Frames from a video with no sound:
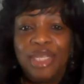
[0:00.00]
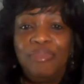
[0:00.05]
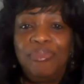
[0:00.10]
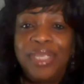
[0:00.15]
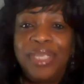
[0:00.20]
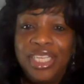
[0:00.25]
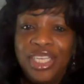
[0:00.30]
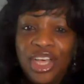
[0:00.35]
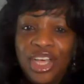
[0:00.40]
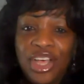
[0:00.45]

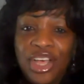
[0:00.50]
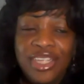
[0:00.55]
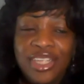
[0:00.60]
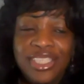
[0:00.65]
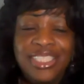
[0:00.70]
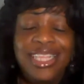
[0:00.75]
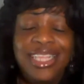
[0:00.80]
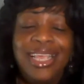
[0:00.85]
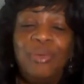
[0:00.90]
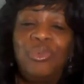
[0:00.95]

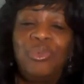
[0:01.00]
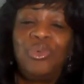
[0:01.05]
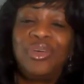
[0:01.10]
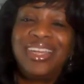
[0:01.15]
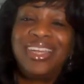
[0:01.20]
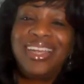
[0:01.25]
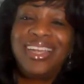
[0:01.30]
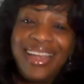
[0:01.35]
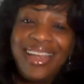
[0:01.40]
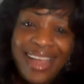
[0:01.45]
because they
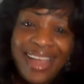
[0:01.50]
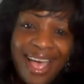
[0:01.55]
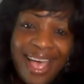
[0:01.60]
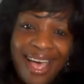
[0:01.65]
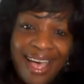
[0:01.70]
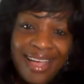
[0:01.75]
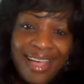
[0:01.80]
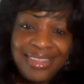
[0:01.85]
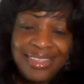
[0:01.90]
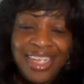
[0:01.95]
would
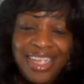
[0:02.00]
not